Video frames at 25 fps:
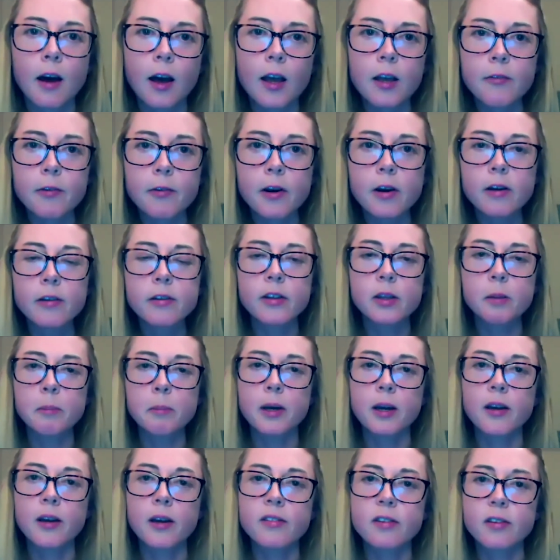I've heard in the
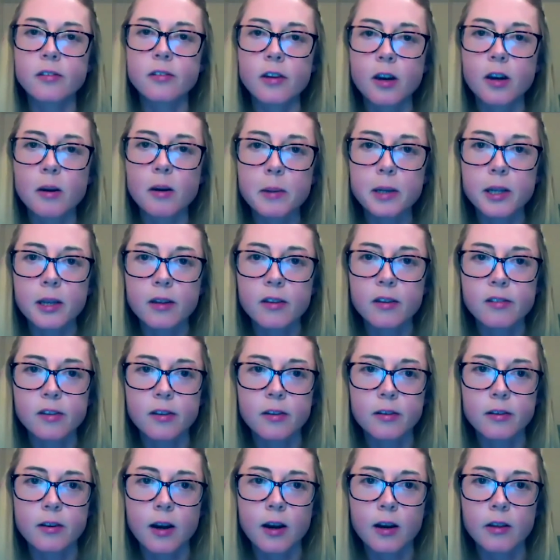past that Germany
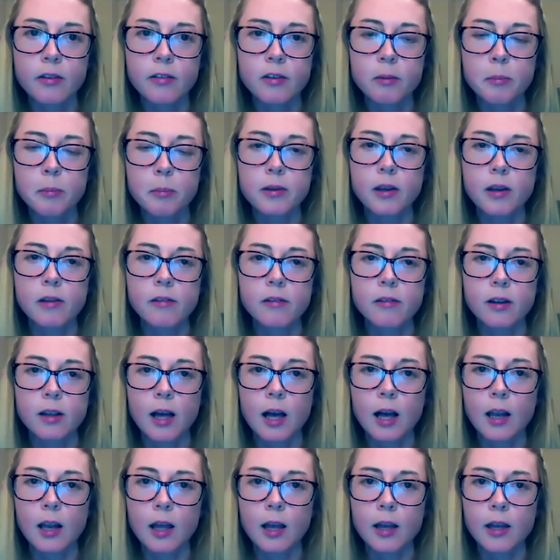considered Ireland a potential
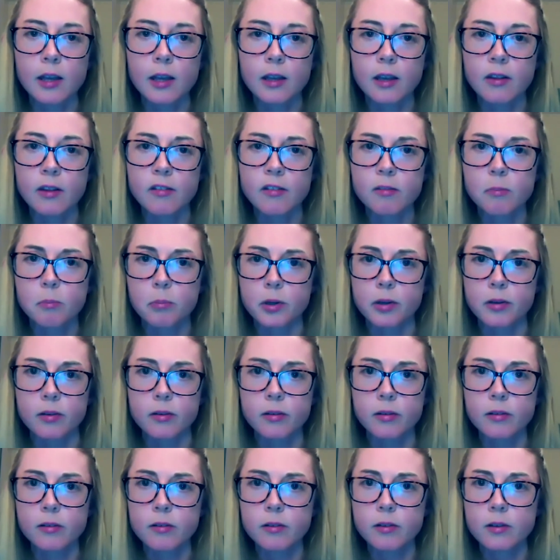ally against
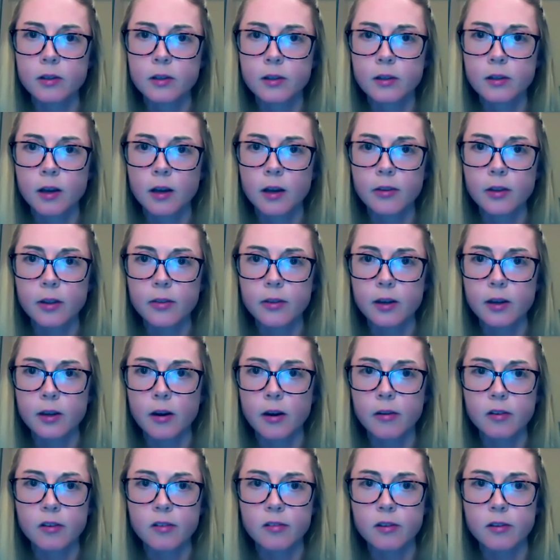Britain and that the
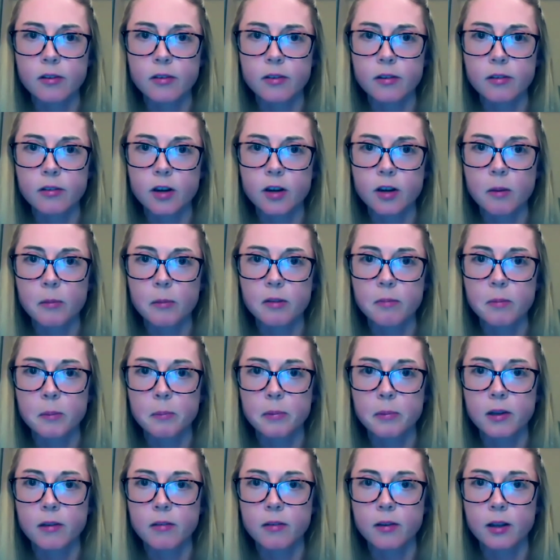Irish considered the Germans to be
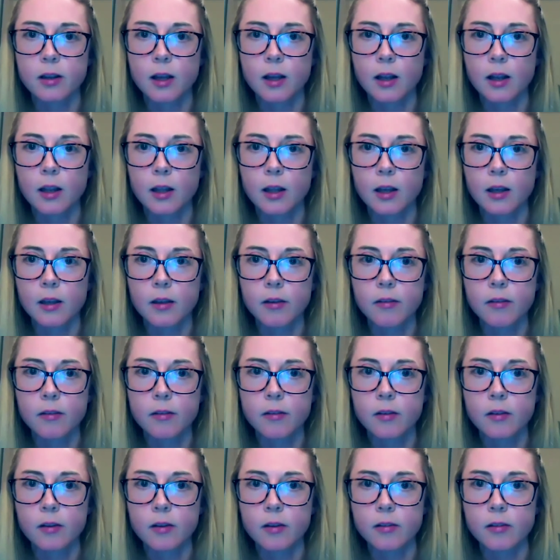a potential ally.
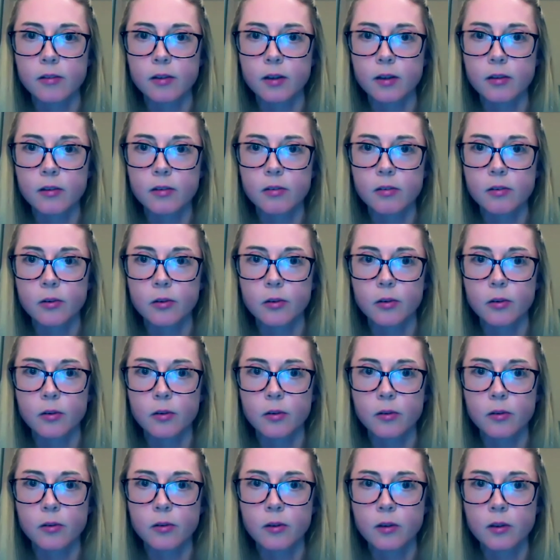Is that
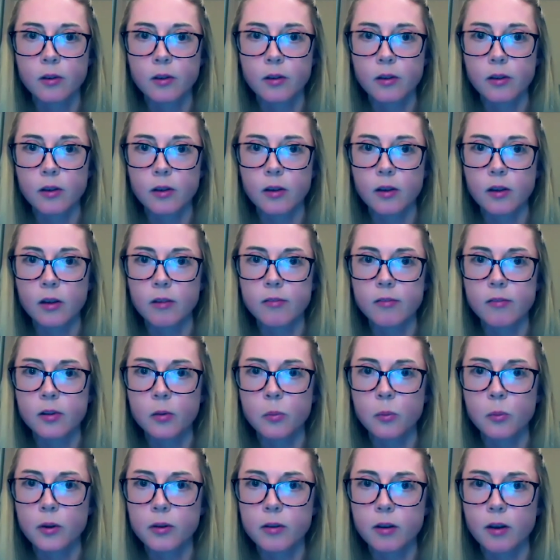true? If
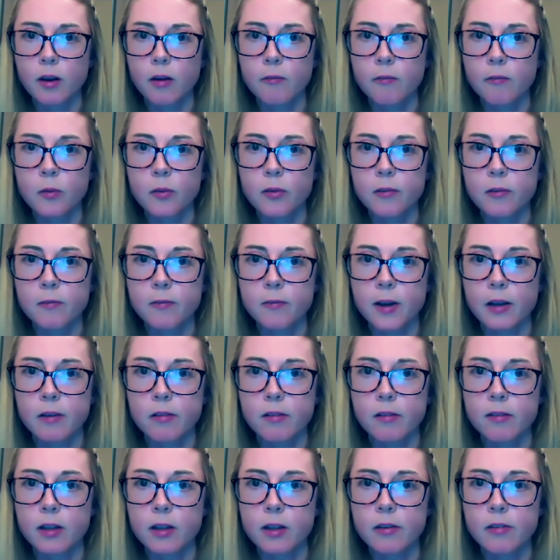so, what confluence of
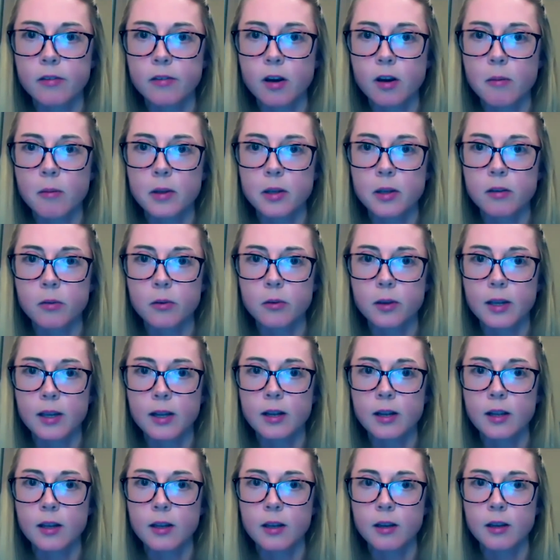factors led Germany to
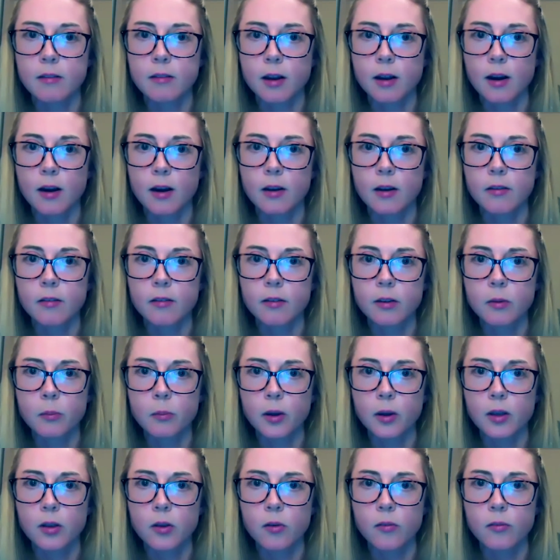alienate Ireland in the
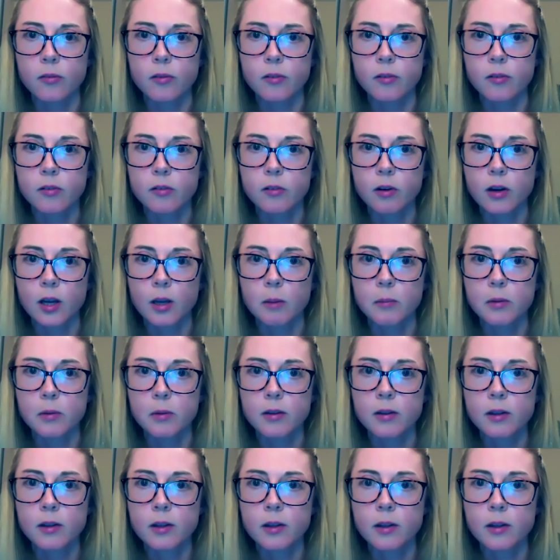way you have described?